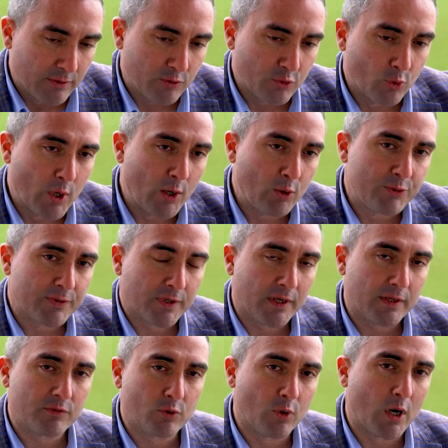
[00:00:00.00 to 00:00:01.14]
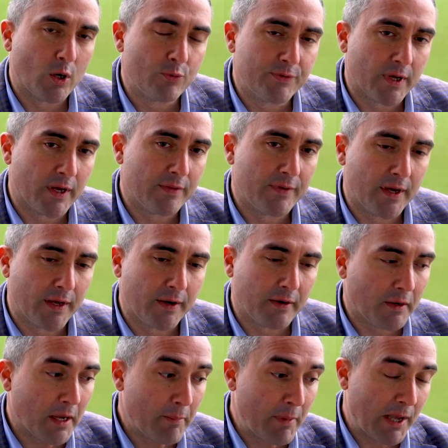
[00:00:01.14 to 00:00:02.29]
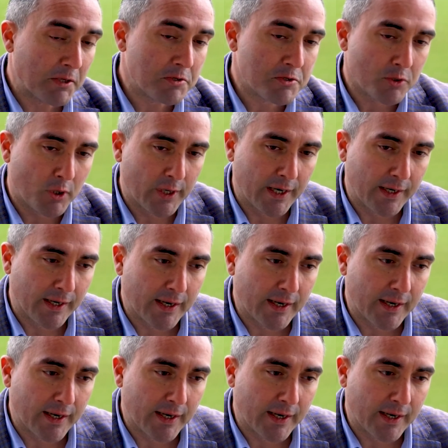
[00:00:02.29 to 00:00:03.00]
throughout their match or any